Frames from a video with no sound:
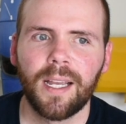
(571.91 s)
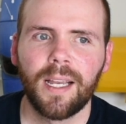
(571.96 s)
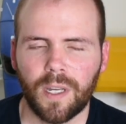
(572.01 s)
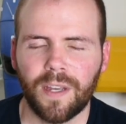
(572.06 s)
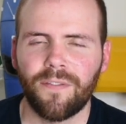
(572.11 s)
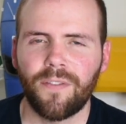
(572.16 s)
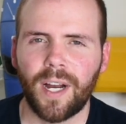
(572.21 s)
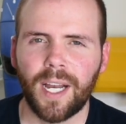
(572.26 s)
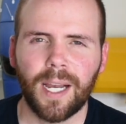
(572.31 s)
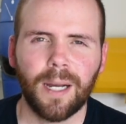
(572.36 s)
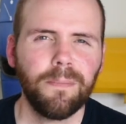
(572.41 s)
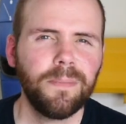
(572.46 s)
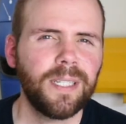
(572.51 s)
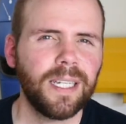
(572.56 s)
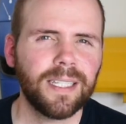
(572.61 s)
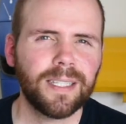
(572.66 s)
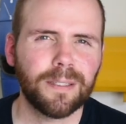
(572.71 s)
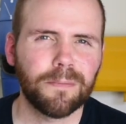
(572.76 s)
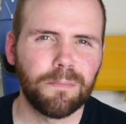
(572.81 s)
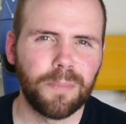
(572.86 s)
If I
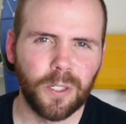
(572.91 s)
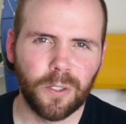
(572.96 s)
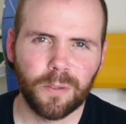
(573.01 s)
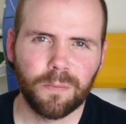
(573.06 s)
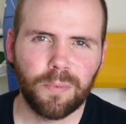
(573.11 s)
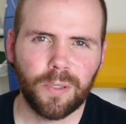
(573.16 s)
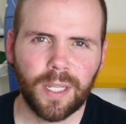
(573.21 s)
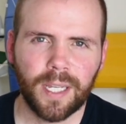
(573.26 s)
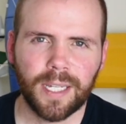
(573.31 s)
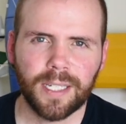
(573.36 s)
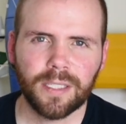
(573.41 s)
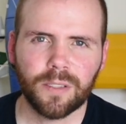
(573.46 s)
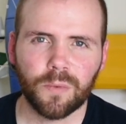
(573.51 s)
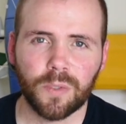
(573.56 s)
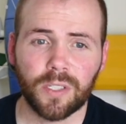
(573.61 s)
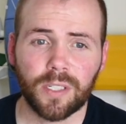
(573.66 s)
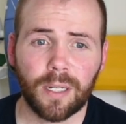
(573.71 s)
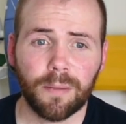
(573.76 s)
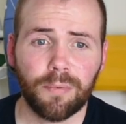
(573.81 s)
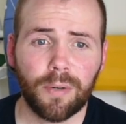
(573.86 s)
update the build plans,
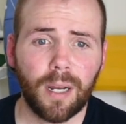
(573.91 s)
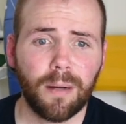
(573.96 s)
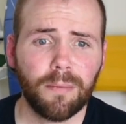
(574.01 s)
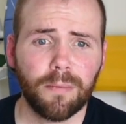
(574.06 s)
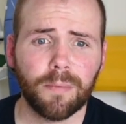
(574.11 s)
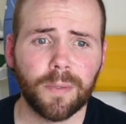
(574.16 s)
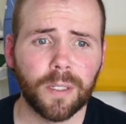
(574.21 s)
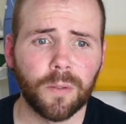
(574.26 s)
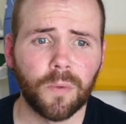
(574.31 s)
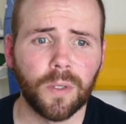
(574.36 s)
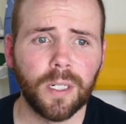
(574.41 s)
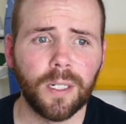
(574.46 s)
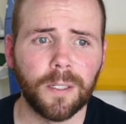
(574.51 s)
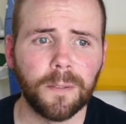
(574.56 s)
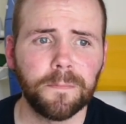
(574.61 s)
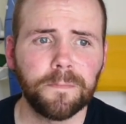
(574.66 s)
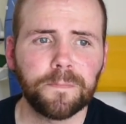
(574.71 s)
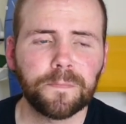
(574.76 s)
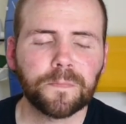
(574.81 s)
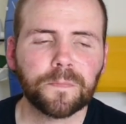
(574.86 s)
which I probably
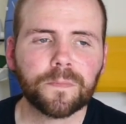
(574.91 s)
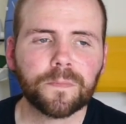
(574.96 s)
will,